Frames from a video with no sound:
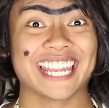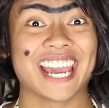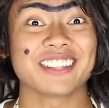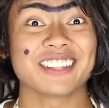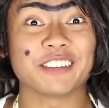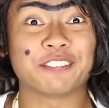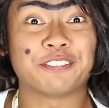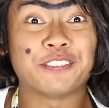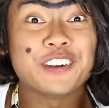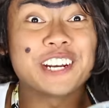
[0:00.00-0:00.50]

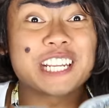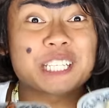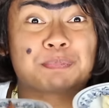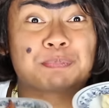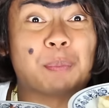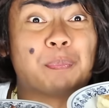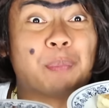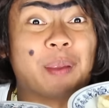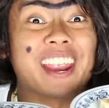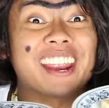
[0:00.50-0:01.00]
Now the food is
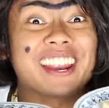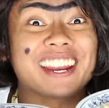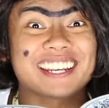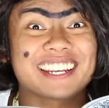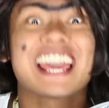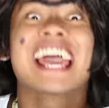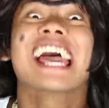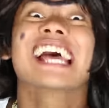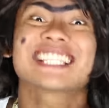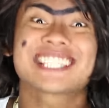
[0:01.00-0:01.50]
prepared.
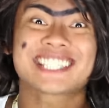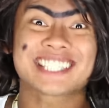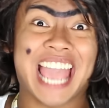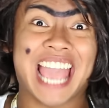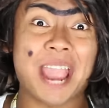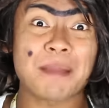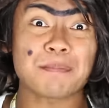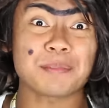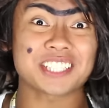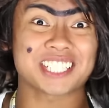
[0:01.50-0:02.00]
It's
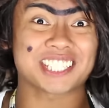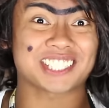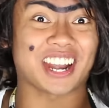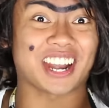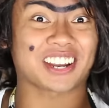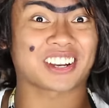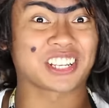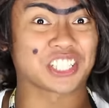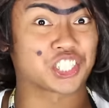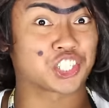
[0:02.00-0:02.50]
time to
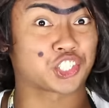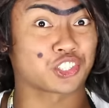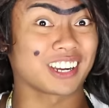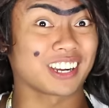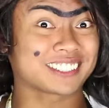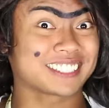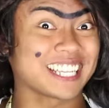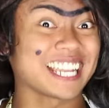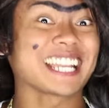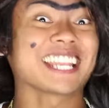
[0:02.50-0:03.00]
start
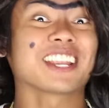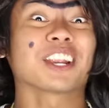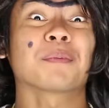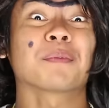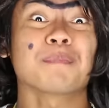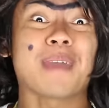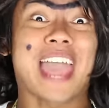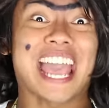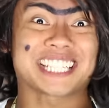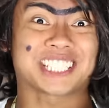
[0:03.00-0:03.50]
constructing your
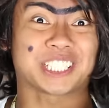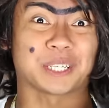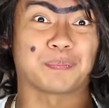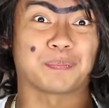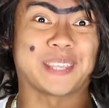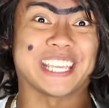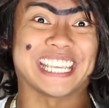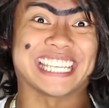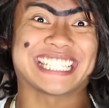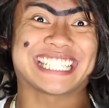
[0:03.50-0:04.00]

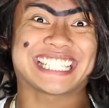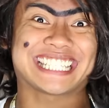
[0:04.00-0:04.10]
masterpiece.